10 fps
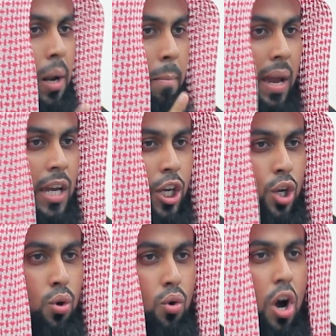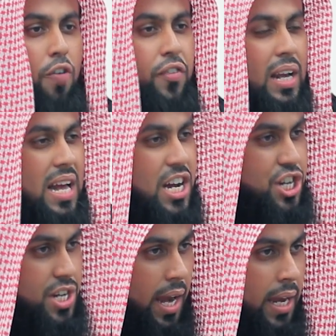will make you feel
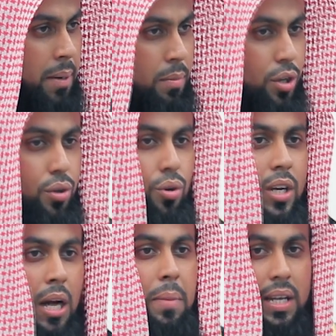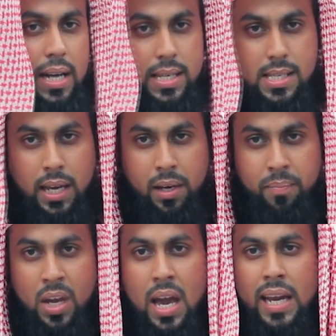ashamed to commit a sin.
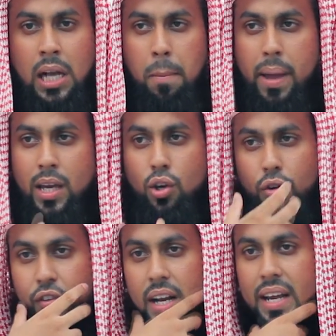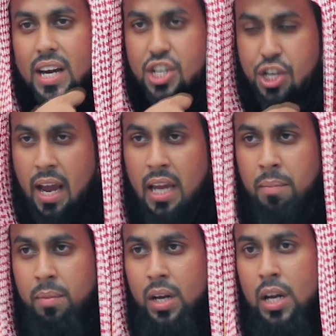It will make you feel
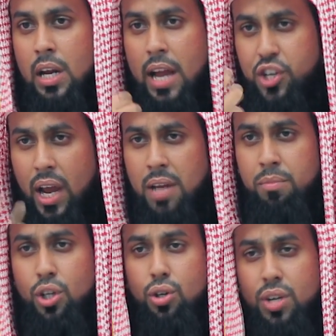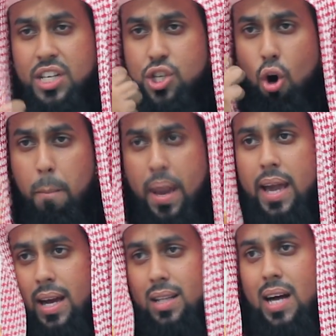ashamed, ashamed to
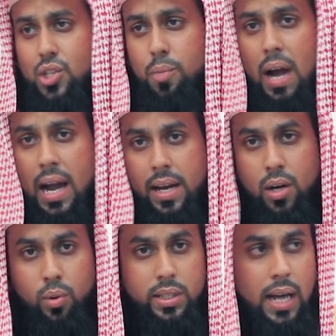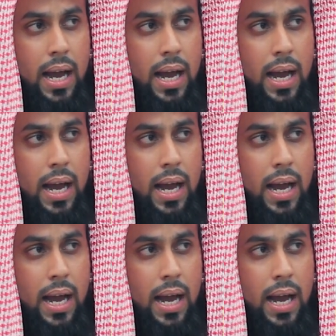disobey Allah subhanahu wa